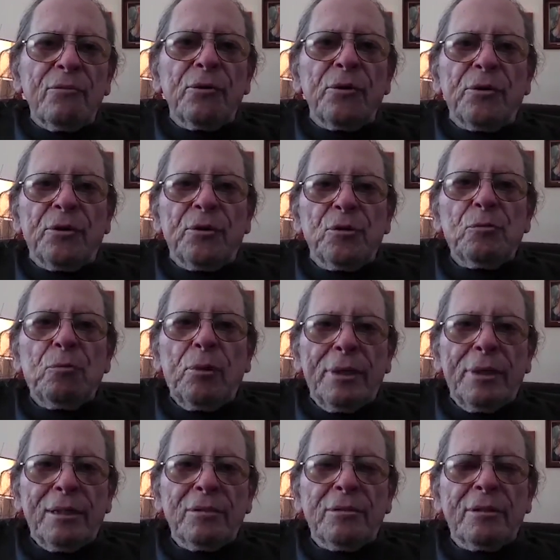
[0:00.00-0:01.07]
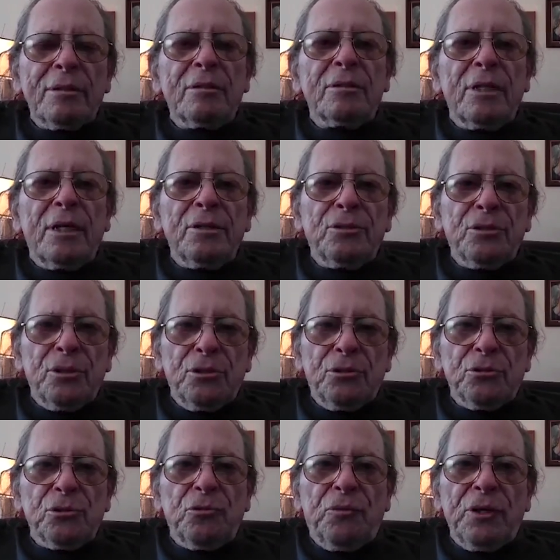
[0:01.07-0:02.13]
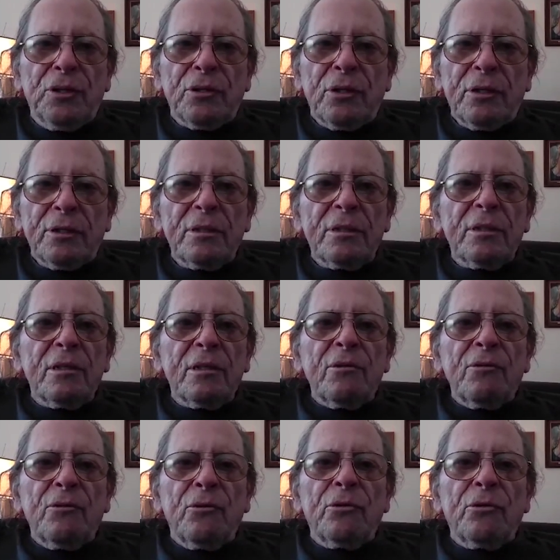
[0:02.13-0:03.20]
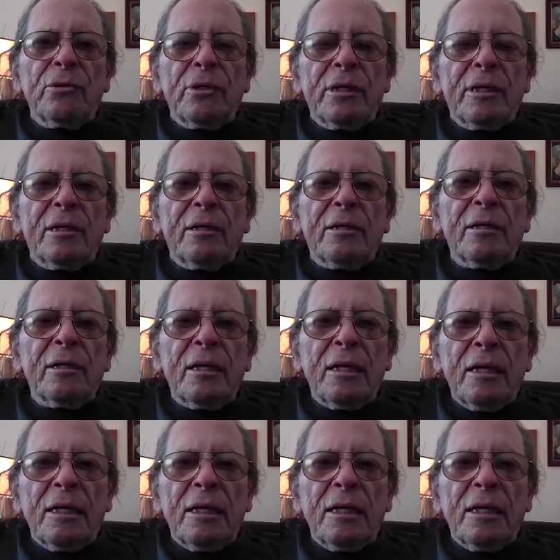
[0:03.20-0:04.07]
for these plants that the digesters feed on for a